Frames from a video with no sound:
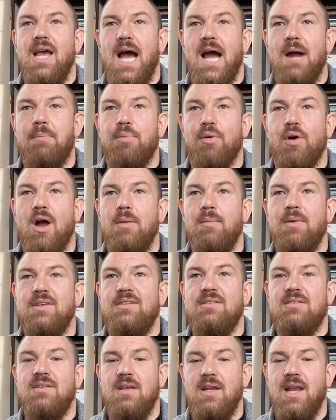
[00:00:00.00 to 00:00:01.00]
I
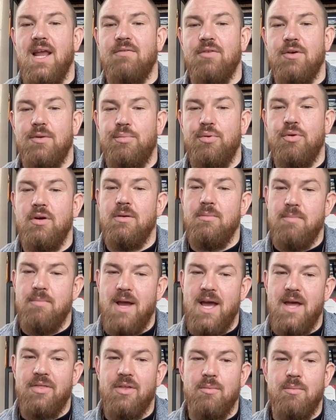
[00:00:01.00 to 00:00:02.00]
promise to never put
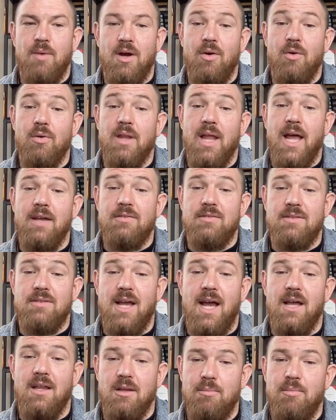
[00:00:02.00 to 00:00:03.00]
meth in my old
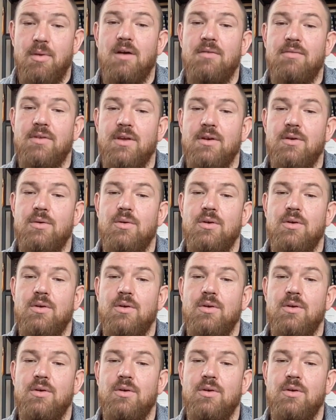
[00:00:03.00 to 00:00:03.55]
lifestyle above you.